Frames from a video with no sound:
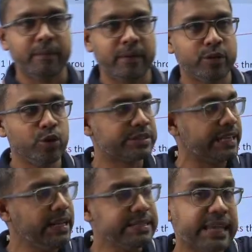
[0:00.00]
Your
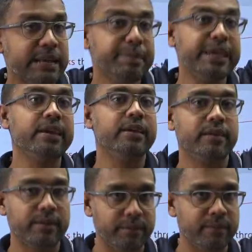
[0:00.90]
sales can be
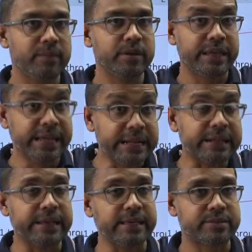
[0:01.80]

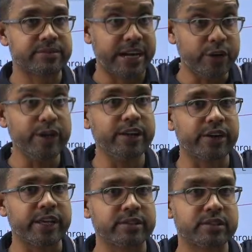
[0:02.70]
increased, try to
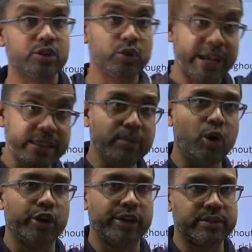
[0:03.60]
increase to get the
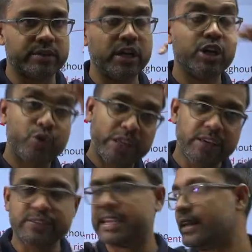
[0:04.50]
bonus to
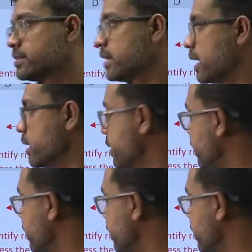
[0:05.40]
achieve sales target.